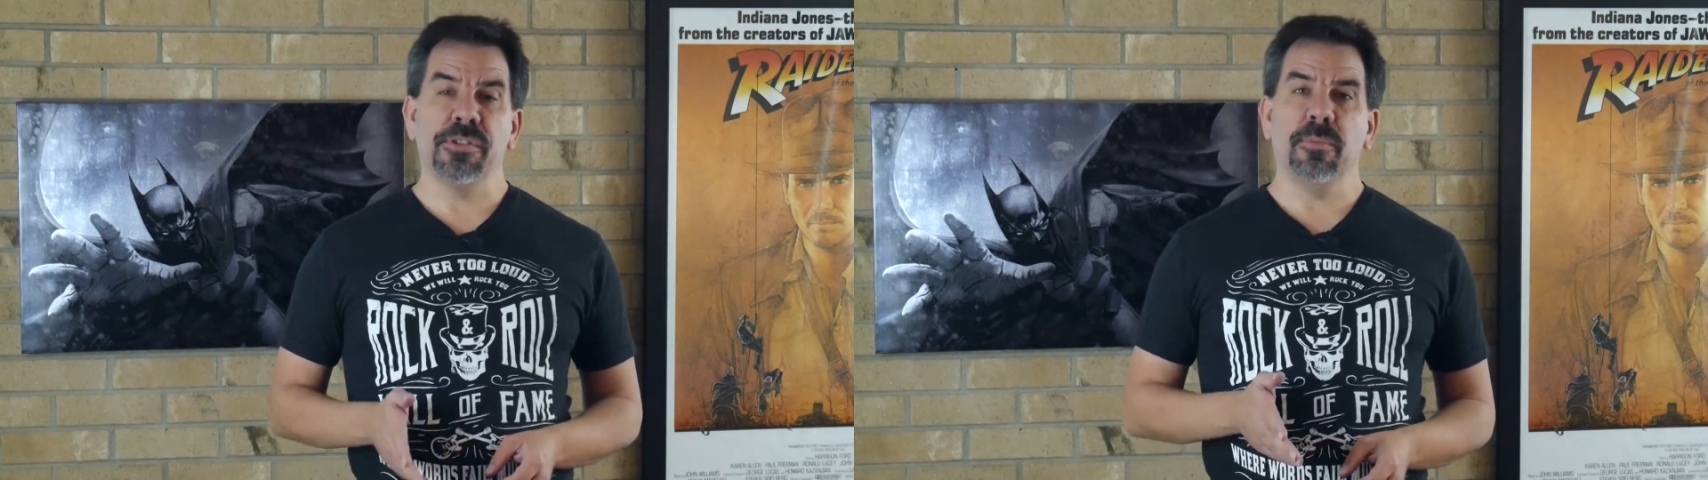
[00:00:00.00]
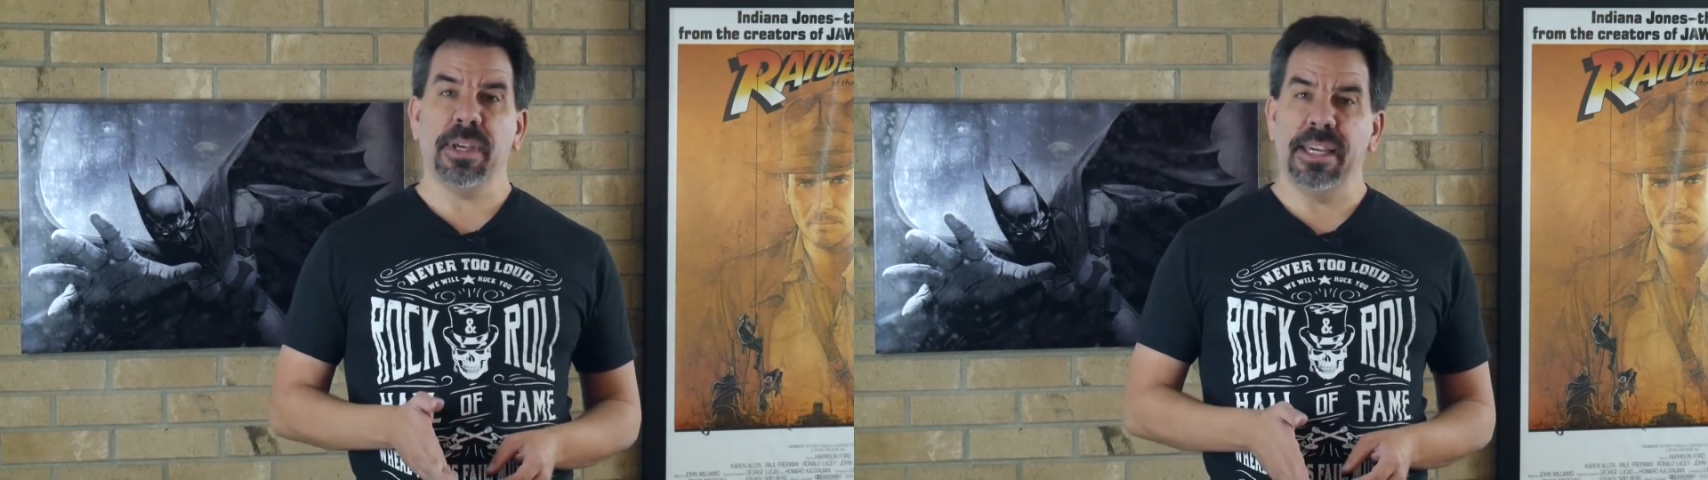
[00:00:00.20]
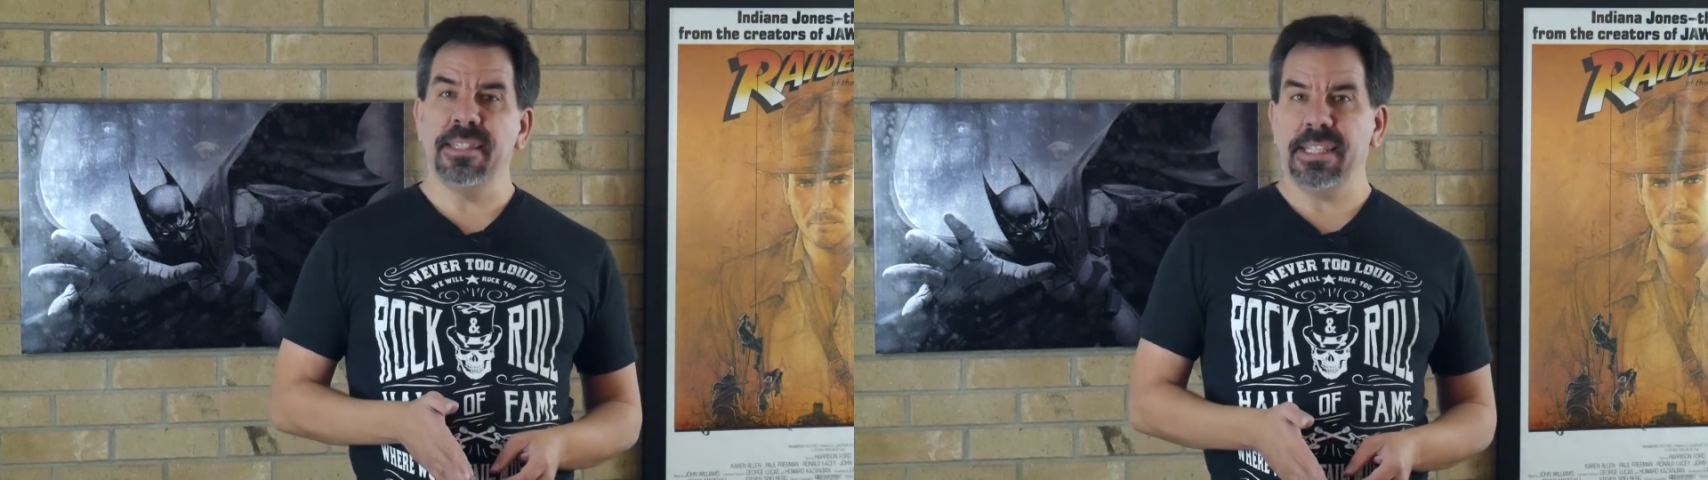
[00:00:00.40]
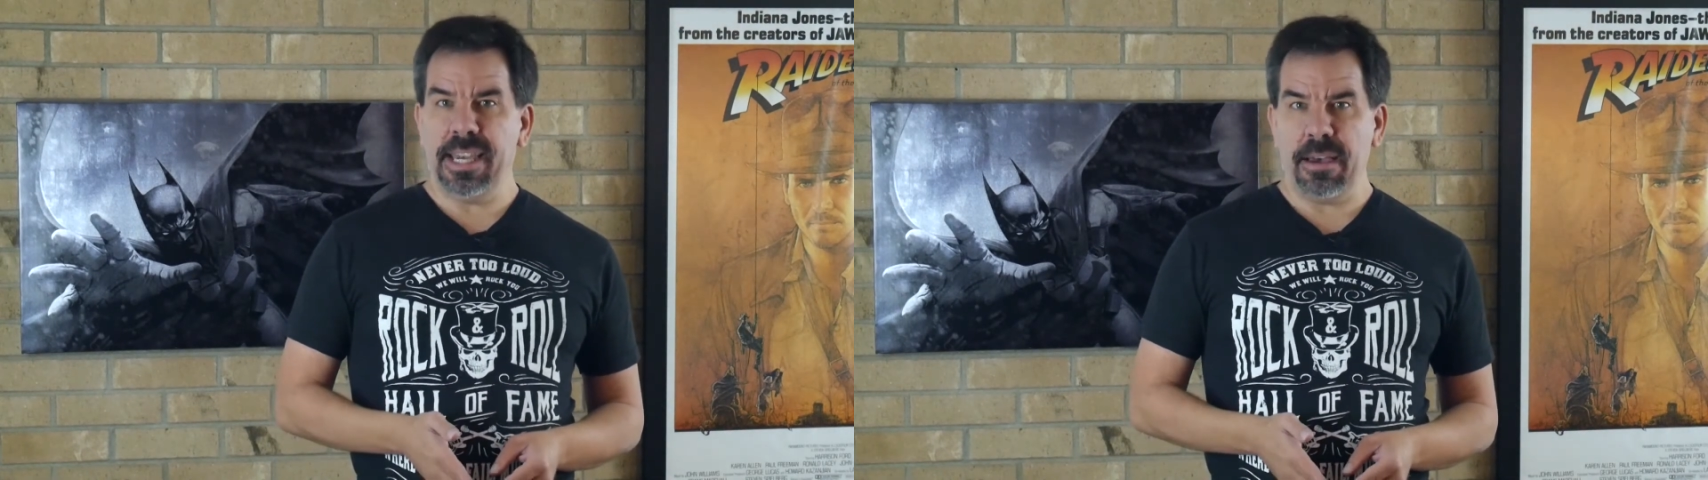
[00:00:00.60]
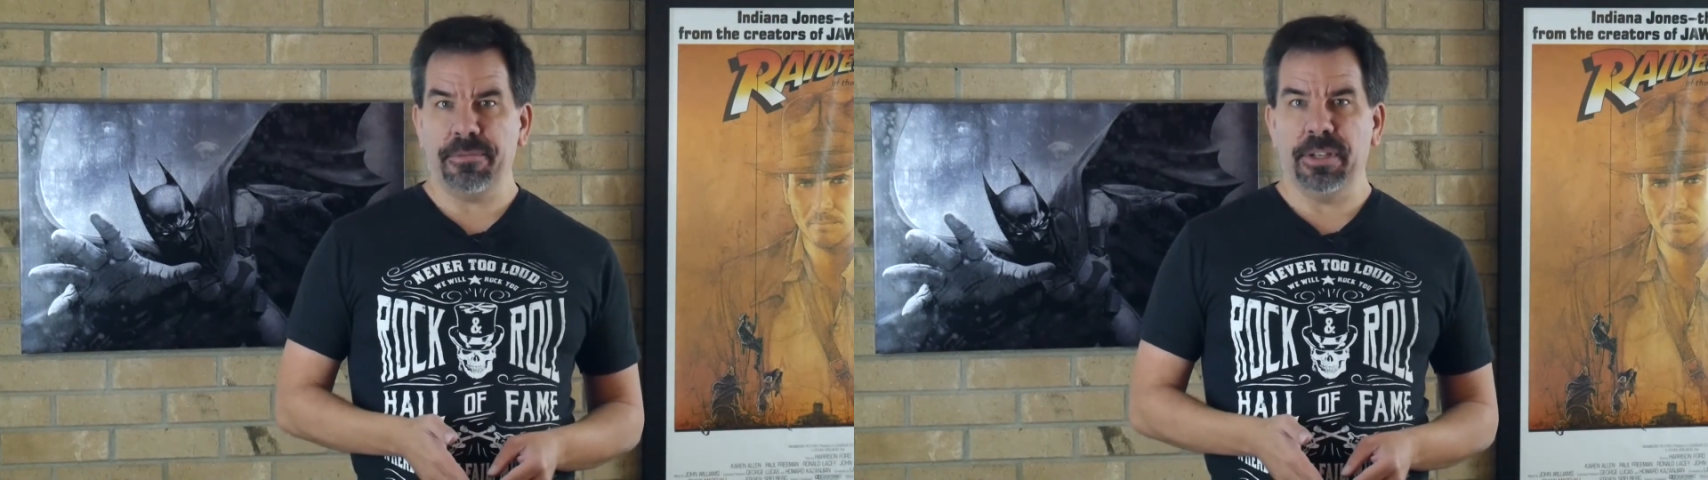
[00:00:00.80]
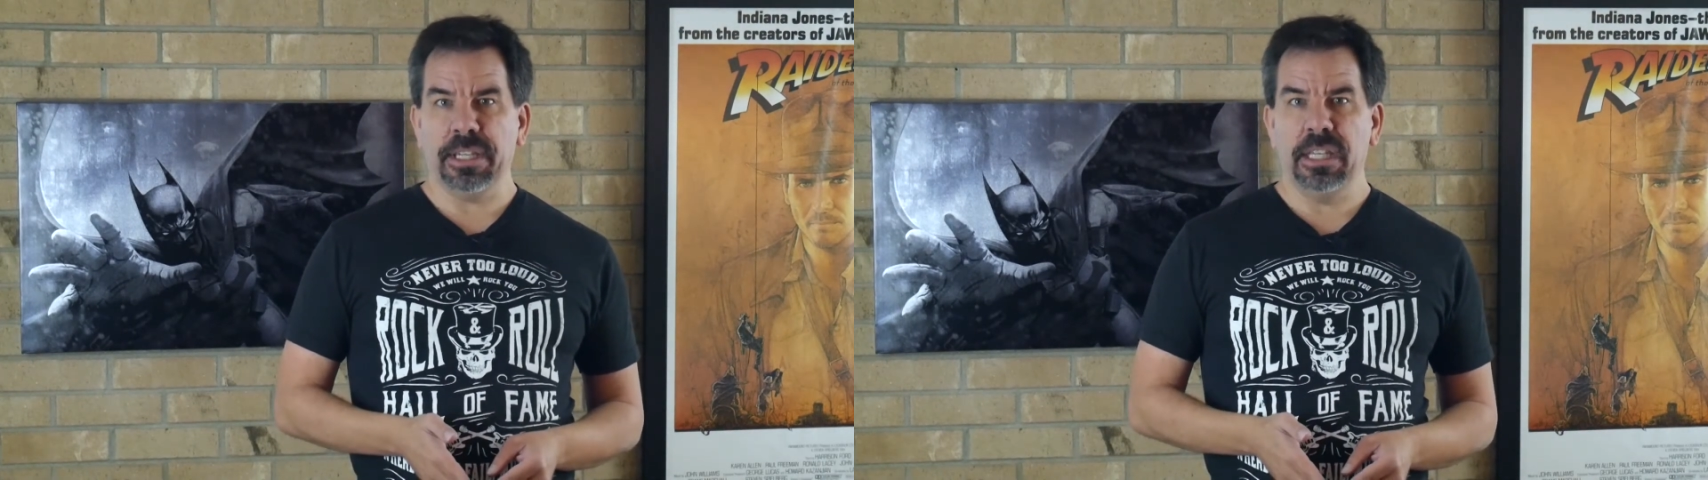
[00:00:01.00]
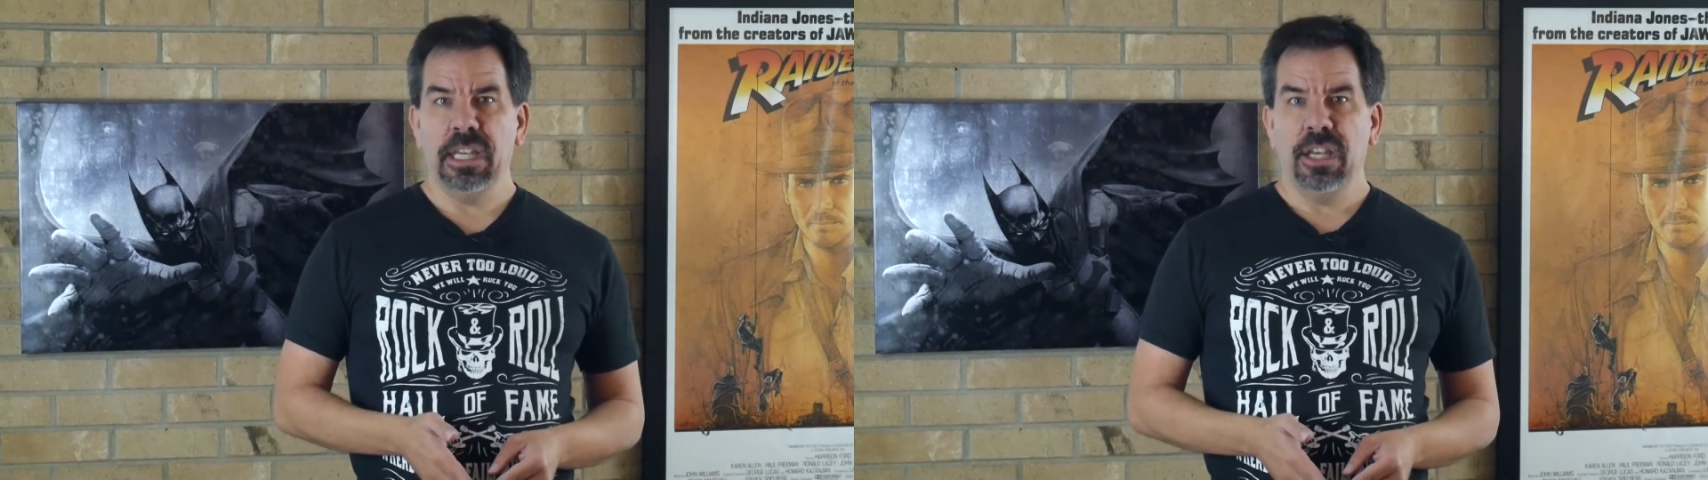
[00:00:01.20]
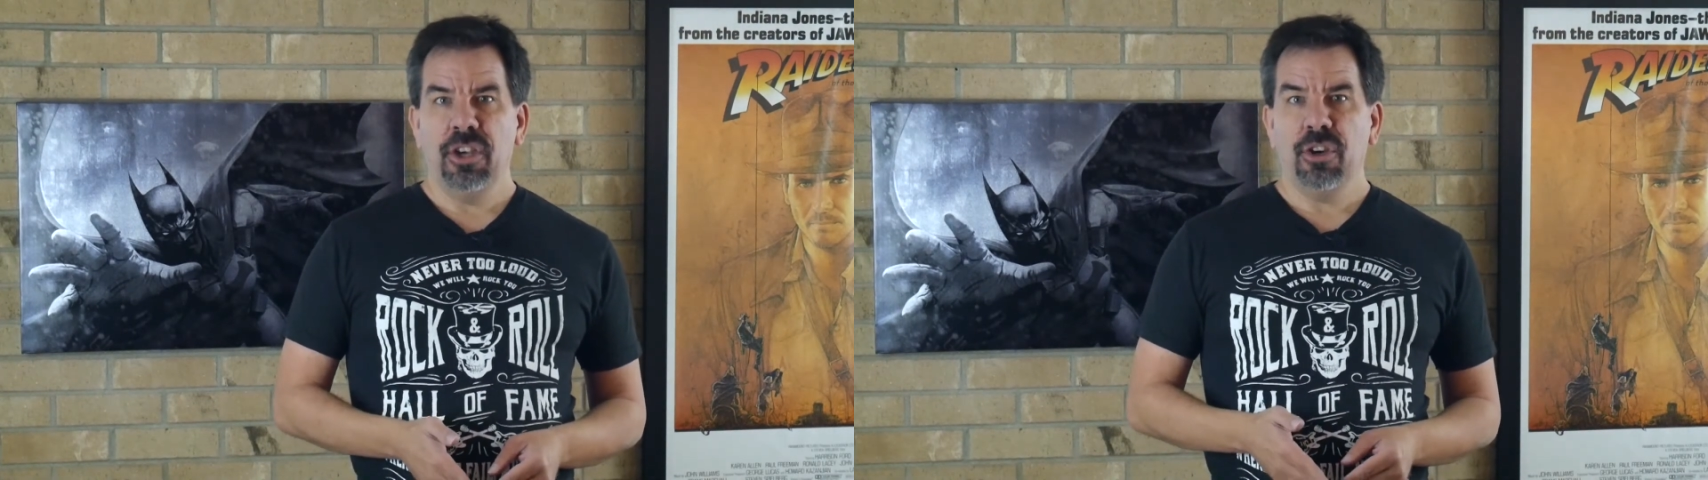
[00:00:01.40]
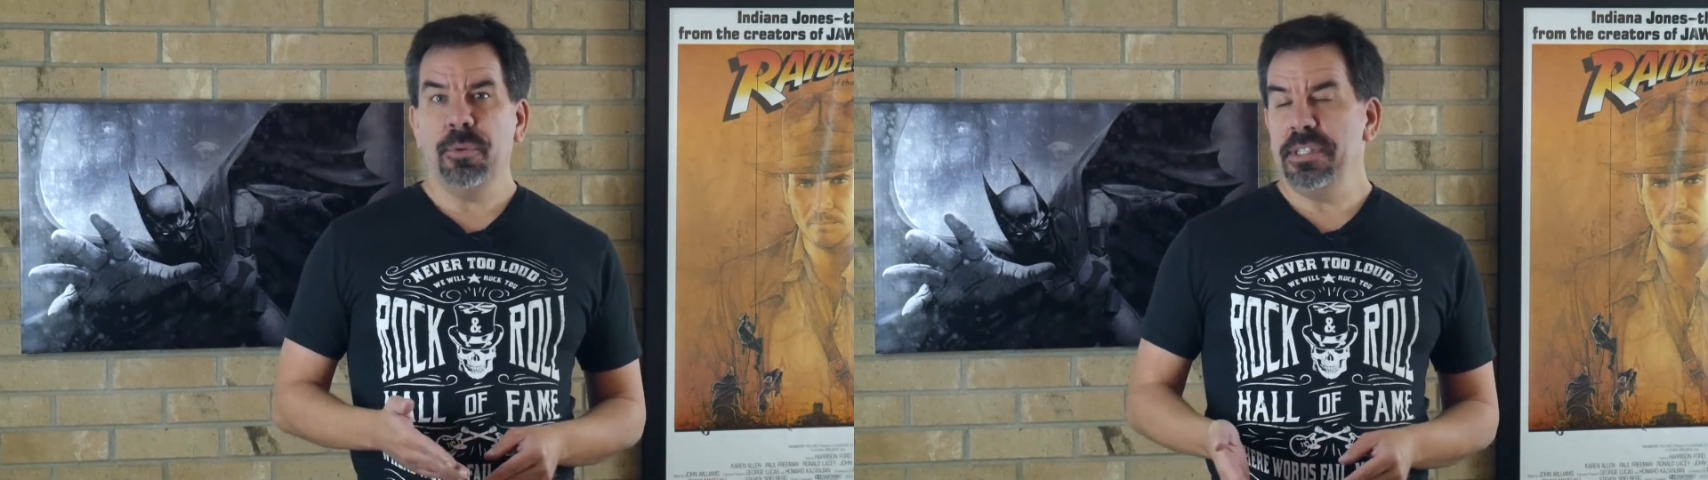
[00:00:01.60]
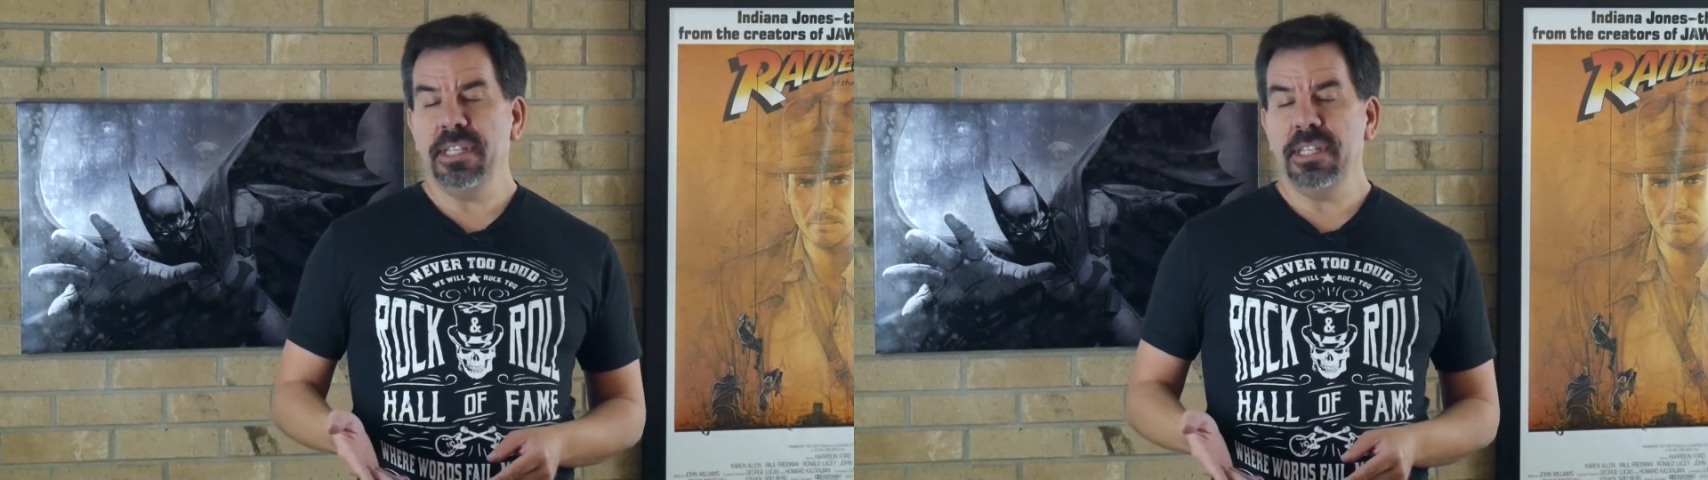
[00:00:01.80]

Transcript: from Casey Affleck, who is